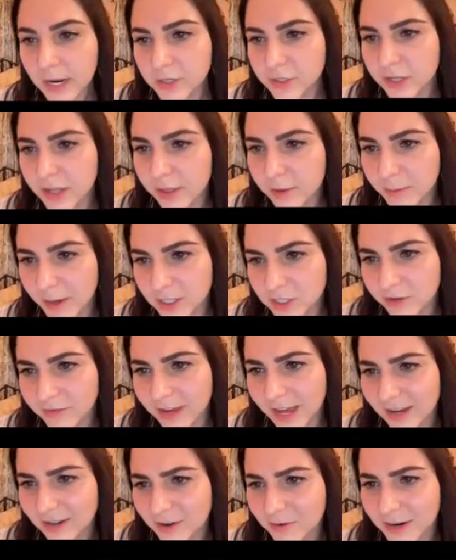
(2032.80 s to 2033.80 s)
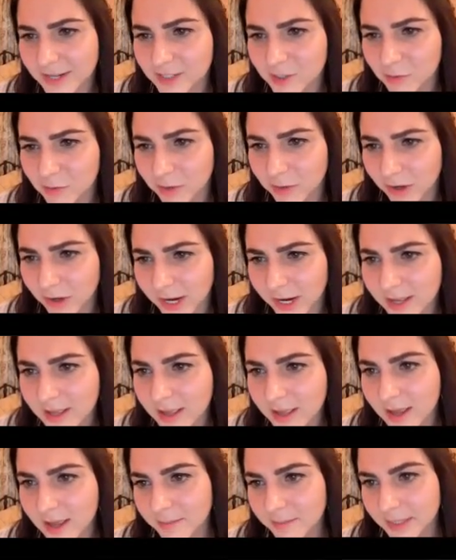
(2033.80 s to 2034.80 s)
Here's another picture of it. I don't know why it's so blurry,
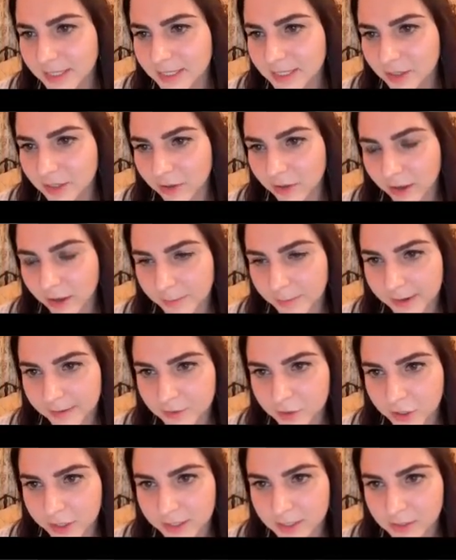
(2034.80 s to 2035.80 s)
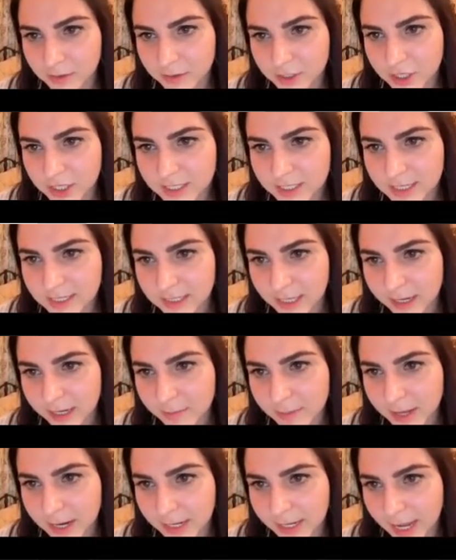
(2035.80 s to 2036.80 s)
but this is your ligament of Treitz. So it's just this
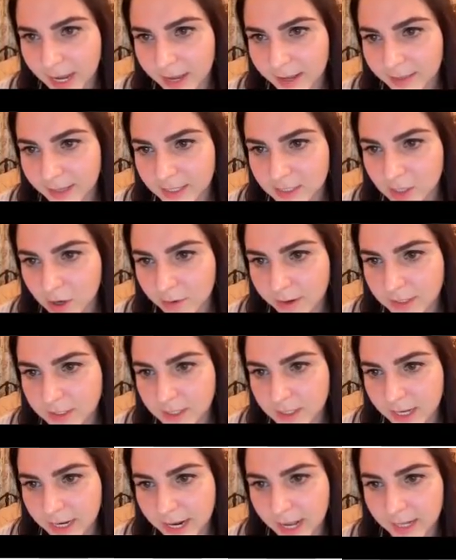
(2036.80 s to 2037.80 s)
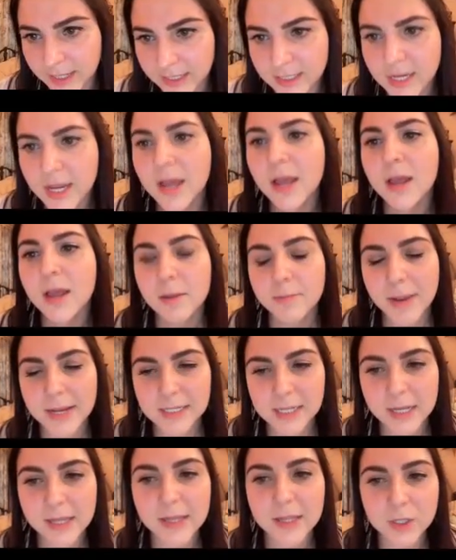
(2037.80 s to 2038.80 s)
ligament, again, that's going to connect
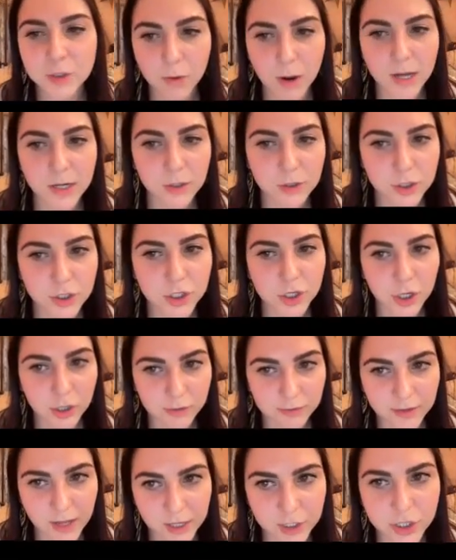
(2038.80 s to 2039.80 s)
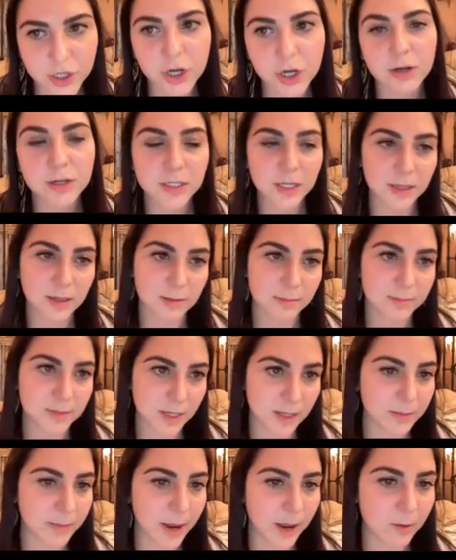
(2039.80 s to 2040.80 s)
basically the duodenojejunal flexure to
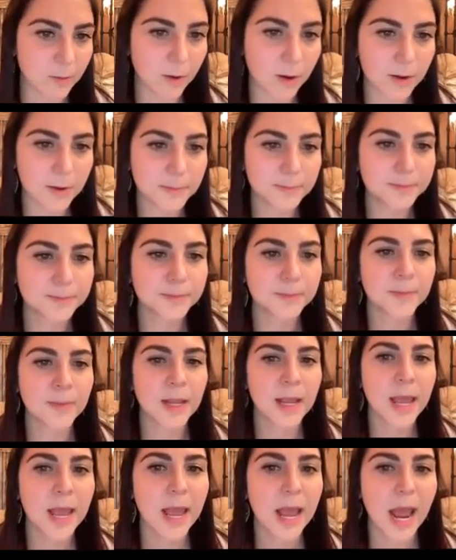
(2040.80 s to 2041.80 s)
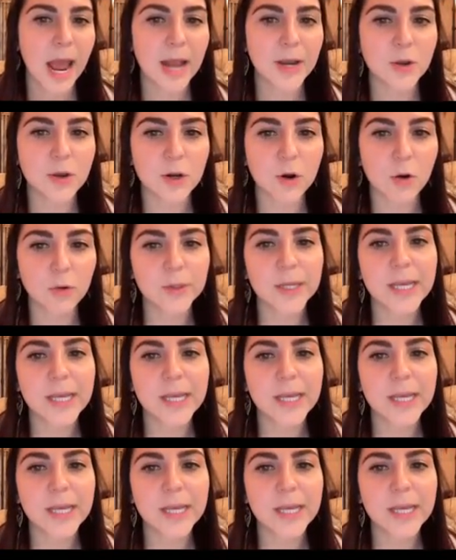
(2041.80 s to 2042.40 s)
the back wall. And you can